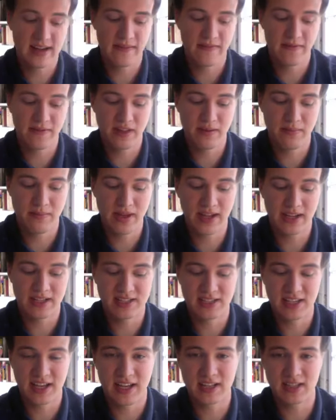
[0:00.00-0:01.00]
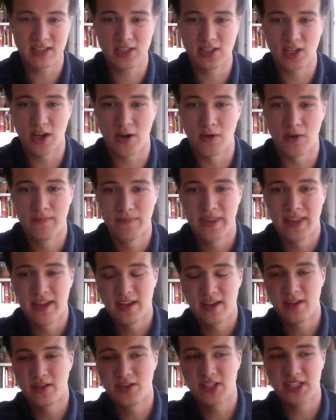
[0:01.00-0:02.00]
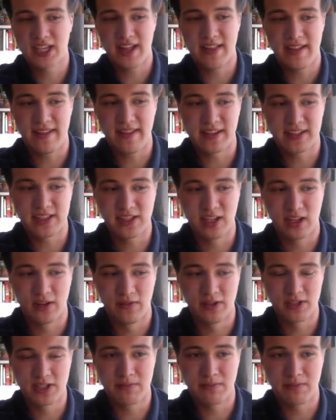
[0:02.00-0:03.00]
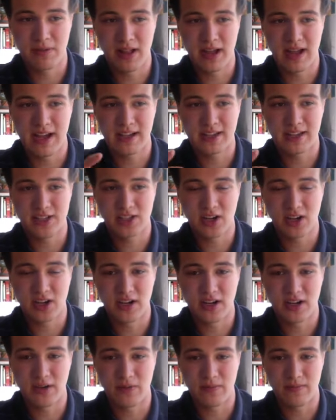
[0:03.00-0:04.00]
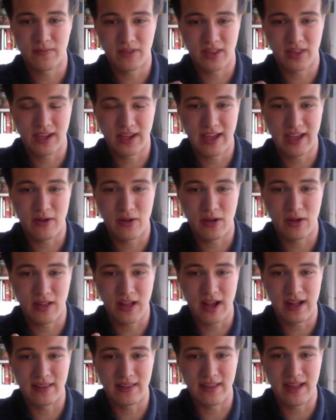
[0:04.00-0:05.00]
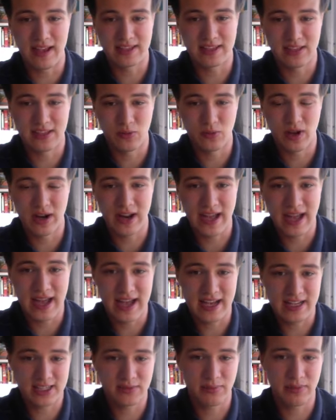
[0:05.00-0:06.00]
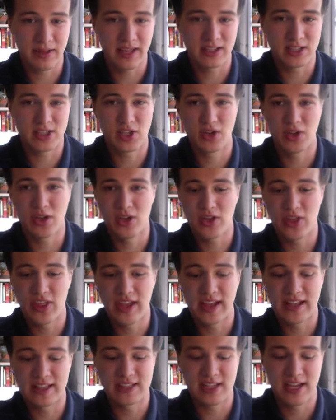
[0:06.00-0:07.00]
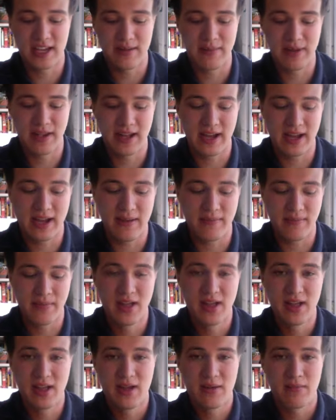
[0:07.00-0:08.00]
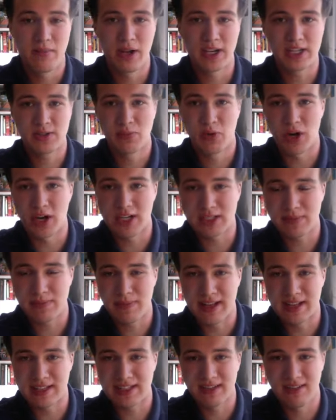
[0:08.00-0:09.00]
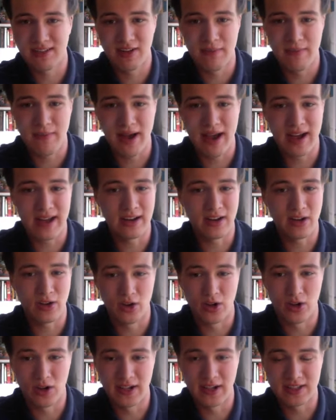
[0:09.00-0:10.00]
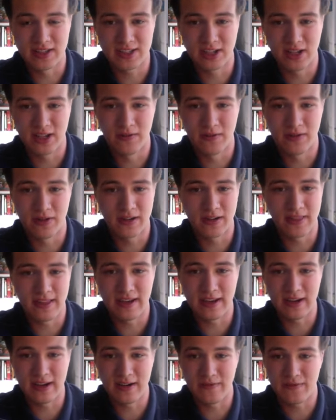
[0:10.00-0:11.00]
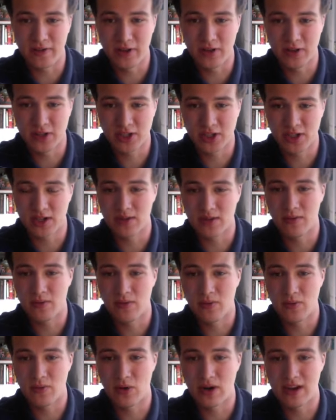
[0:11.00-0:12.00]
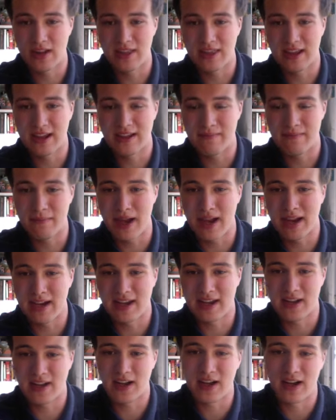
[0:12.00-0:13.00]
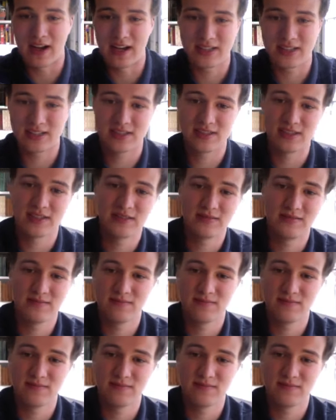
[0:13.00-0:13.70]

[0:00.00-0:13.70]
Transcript: definitely makes sense so you said that the silver supply is starting to get a lot less than what it has been so do you think it's going to become much more expensive to mine gold and silver in the near future what do you think of mining costs?